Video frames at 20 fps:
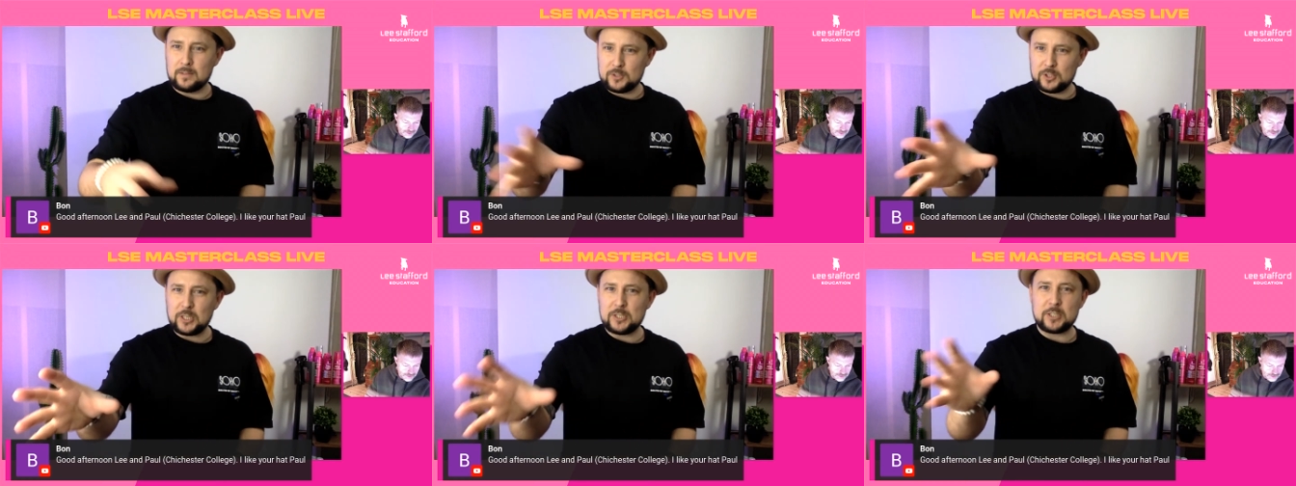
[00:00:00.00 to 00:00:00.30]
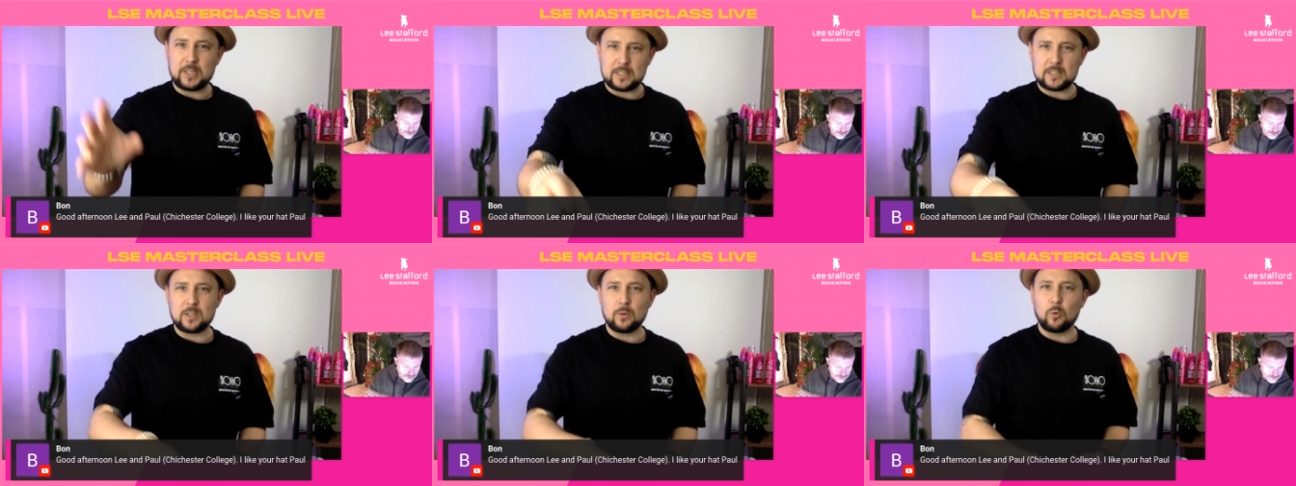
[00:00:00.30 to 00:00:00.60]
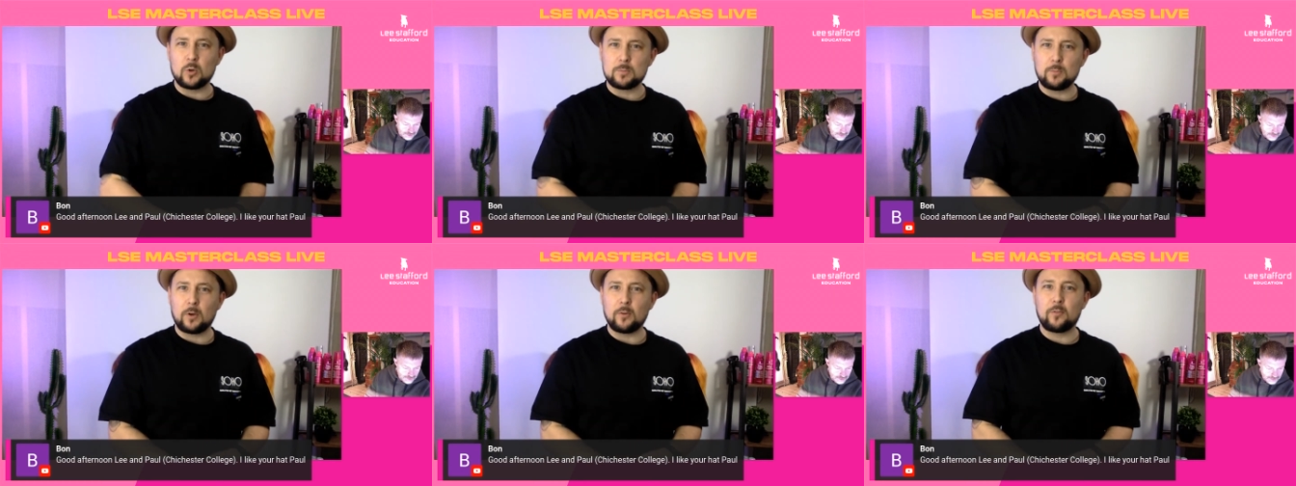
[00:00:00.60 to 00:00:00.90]
Chichester
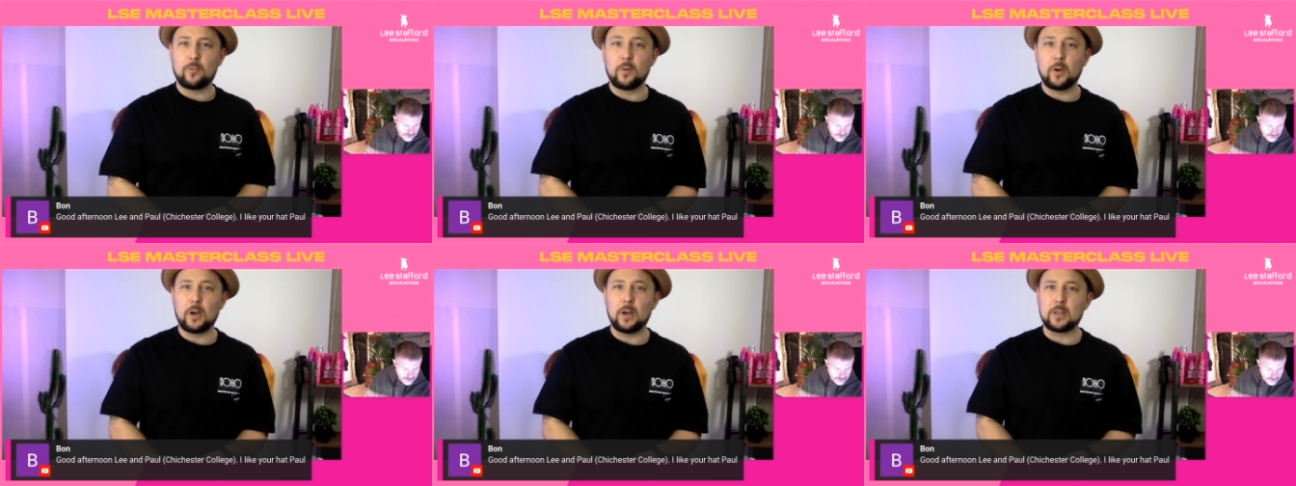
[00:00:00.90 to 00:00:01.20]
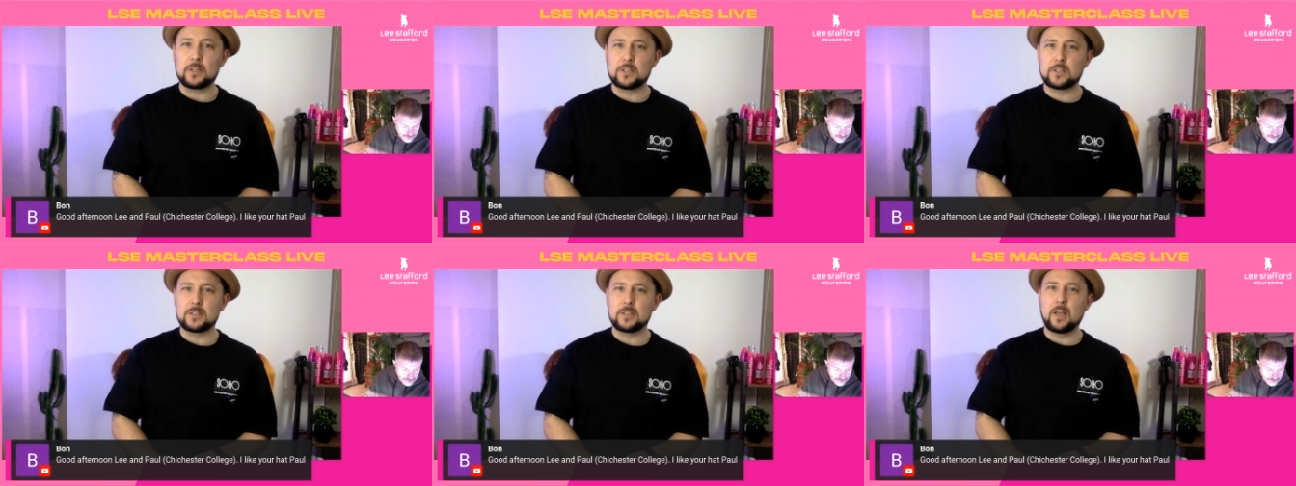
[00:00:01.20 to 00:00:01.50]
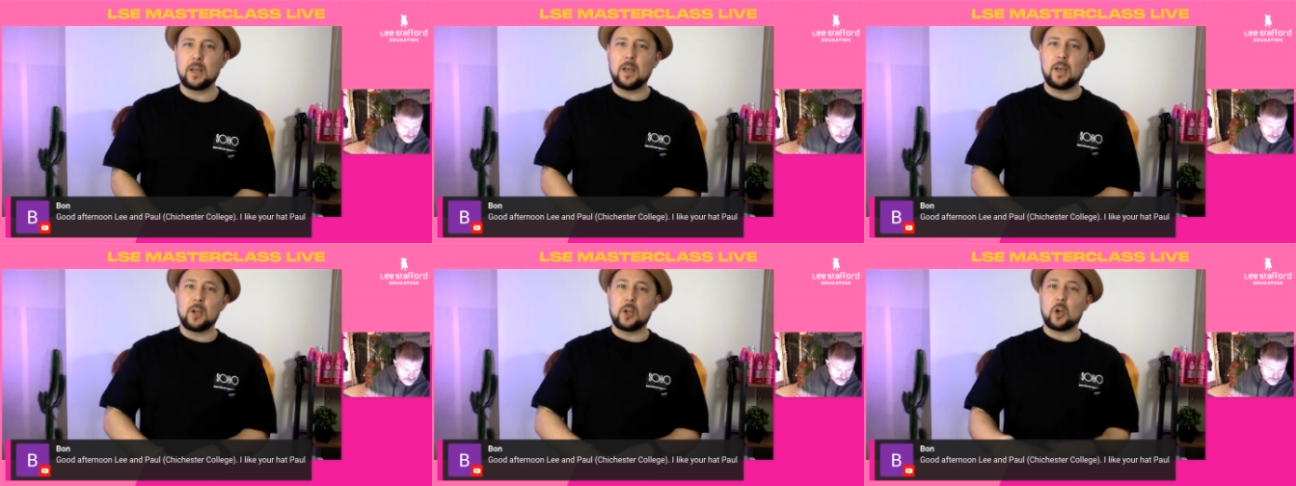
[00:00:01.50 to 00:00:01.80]
was my first
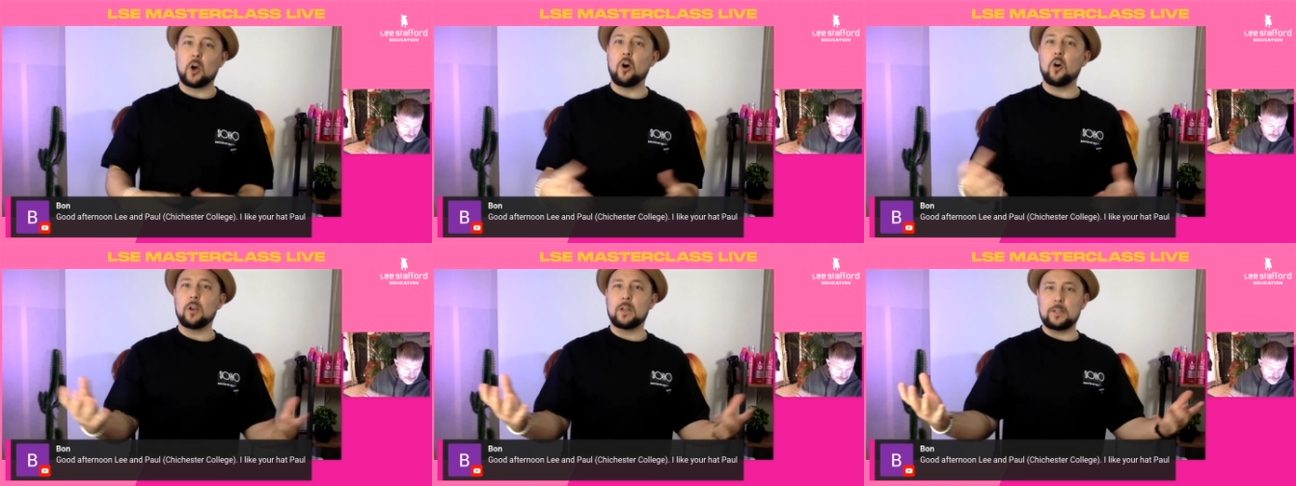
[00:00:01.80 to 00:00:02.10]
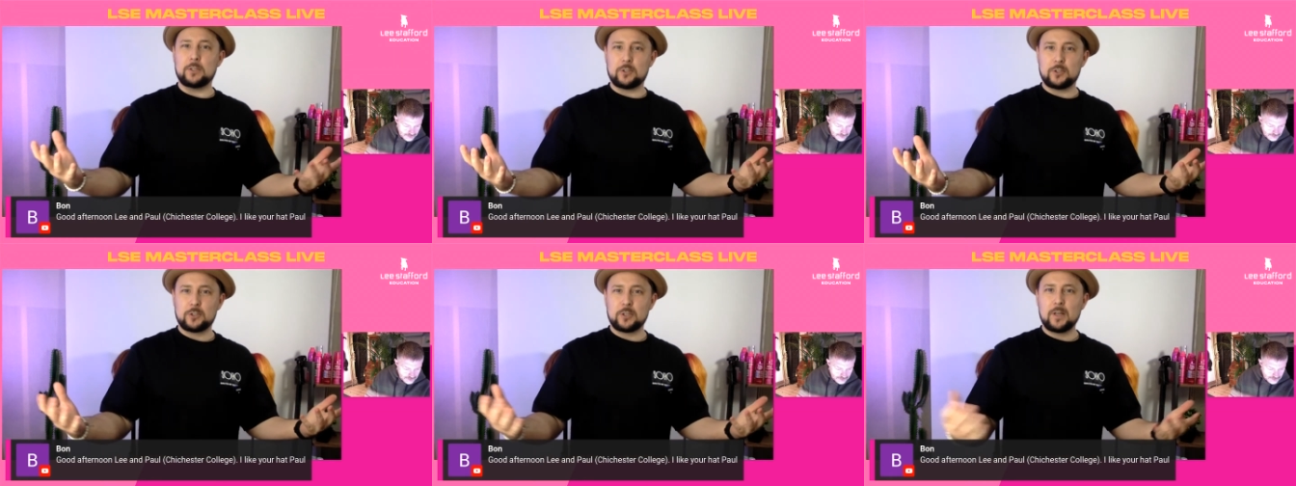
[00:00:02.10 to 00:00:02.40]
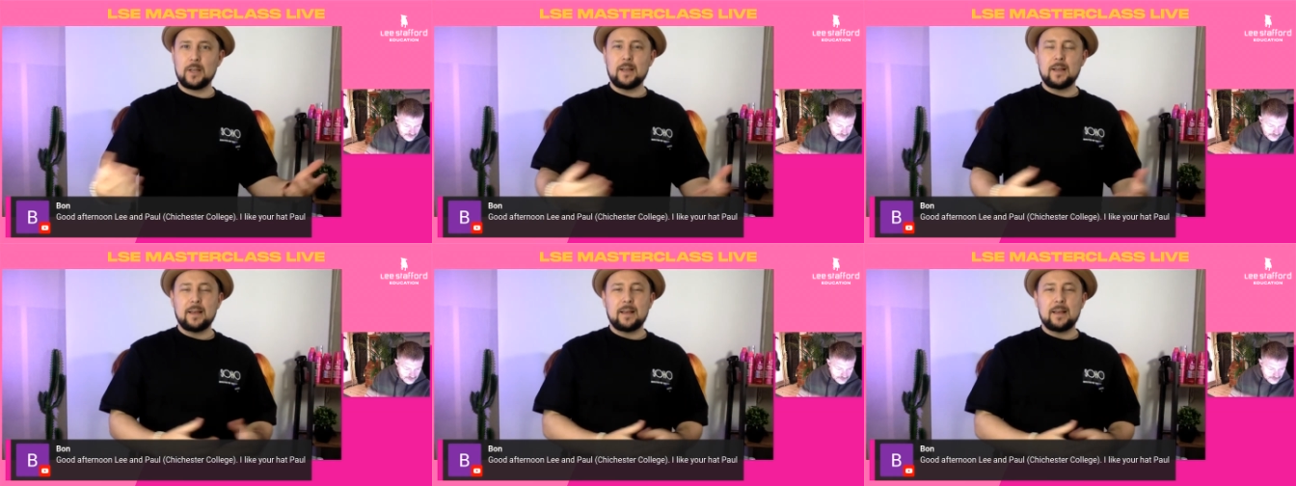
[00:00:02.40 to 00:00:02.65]
college